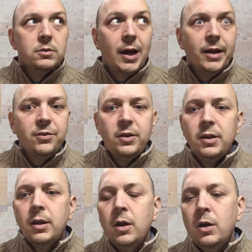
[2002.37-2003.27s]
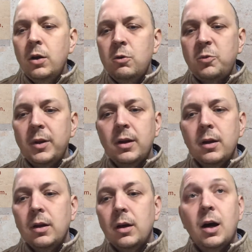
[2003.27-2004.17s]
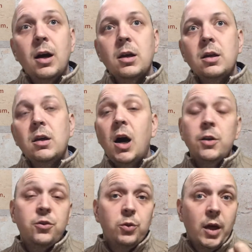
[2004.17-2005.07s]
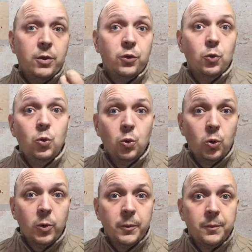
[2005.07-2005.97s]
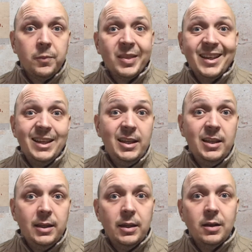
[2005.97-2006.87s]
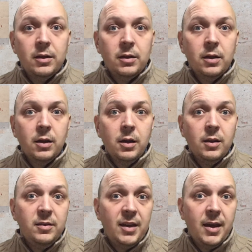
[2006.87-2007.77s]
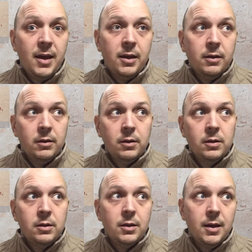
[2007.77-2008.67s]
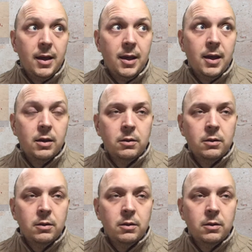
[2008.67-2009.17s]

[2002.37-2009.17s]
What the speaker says: I see, would be consonans U, I, D, E,